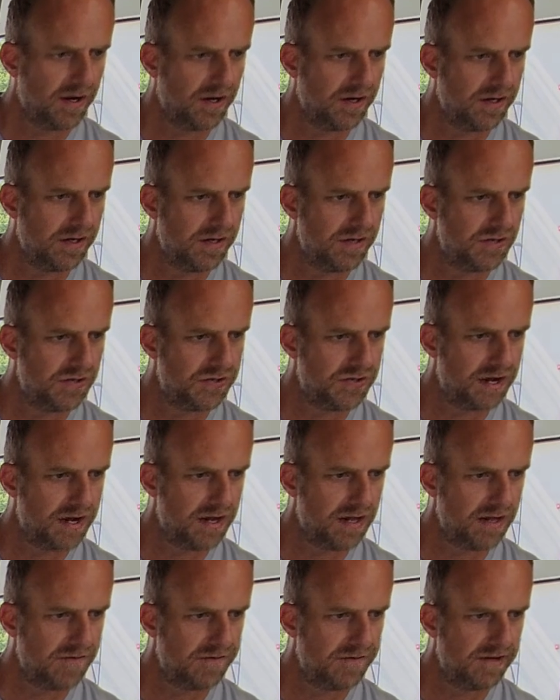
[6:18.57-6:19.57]
a good
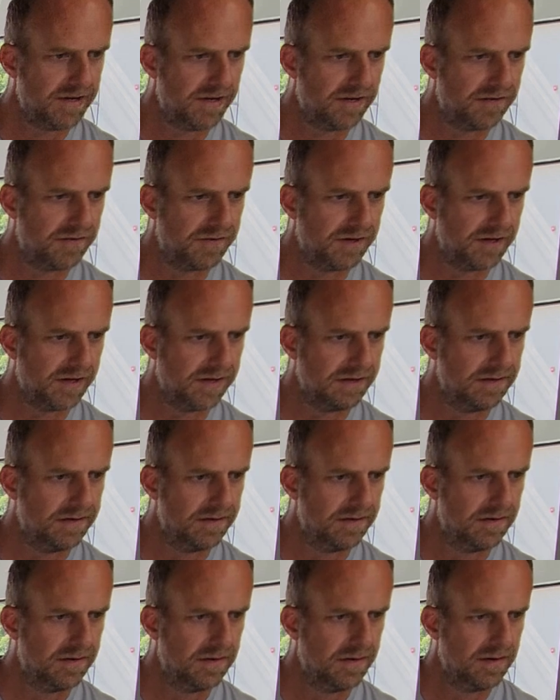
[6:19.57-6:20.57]
solid video feed.
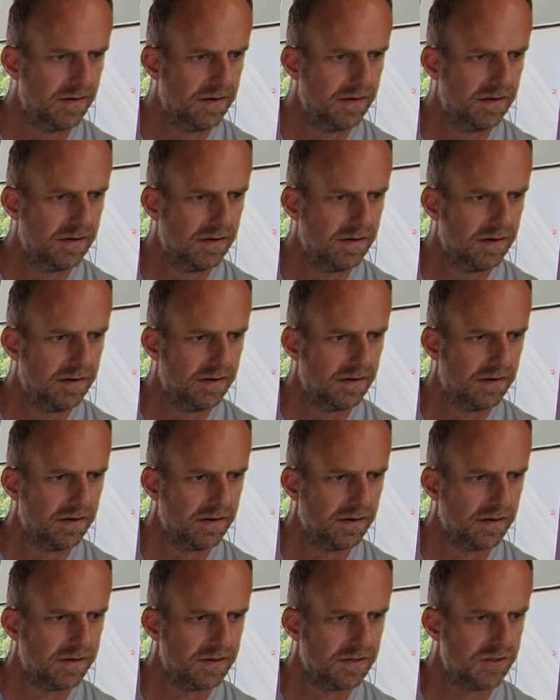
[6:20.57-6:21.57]

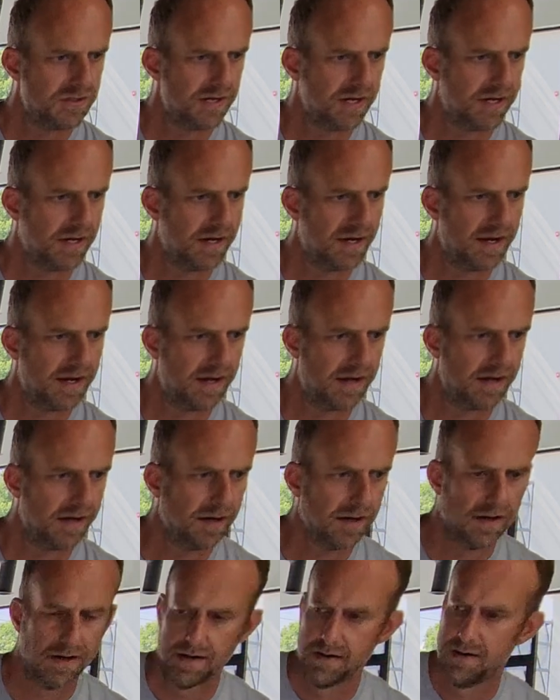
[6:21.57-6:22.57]
Let's check it out
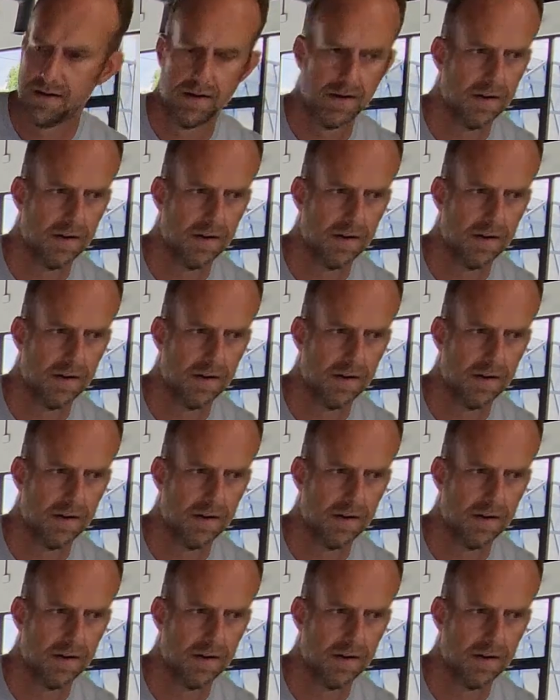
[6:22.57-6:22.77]
here.